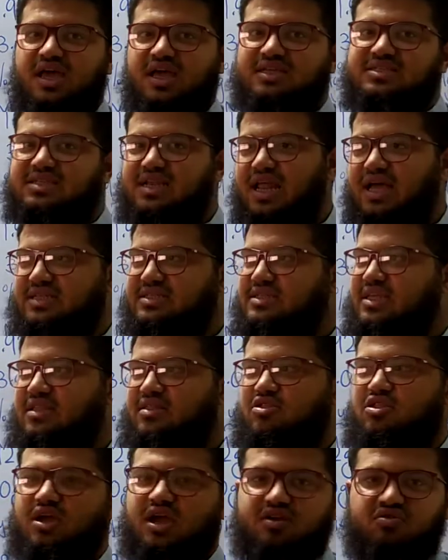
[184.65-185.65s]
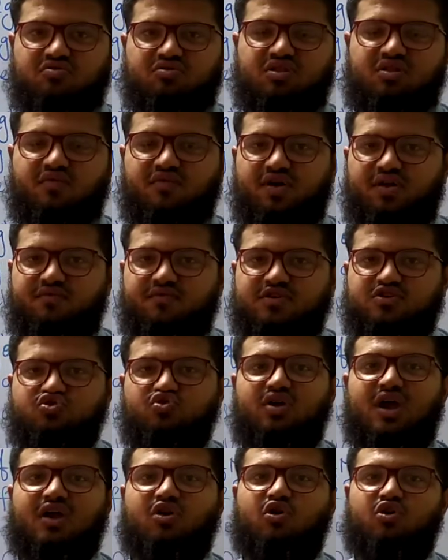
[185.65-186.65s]
is less than the one which
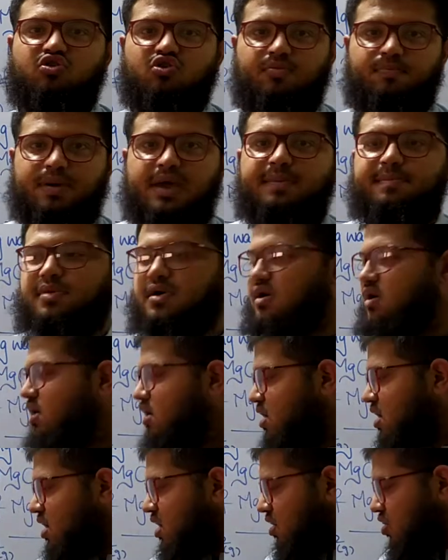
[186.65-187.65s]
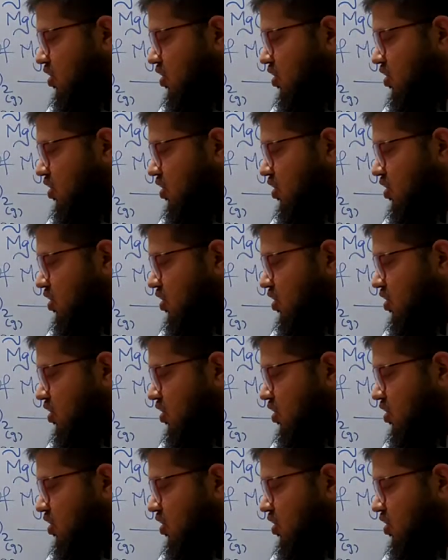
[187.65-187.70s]
you get on your paper.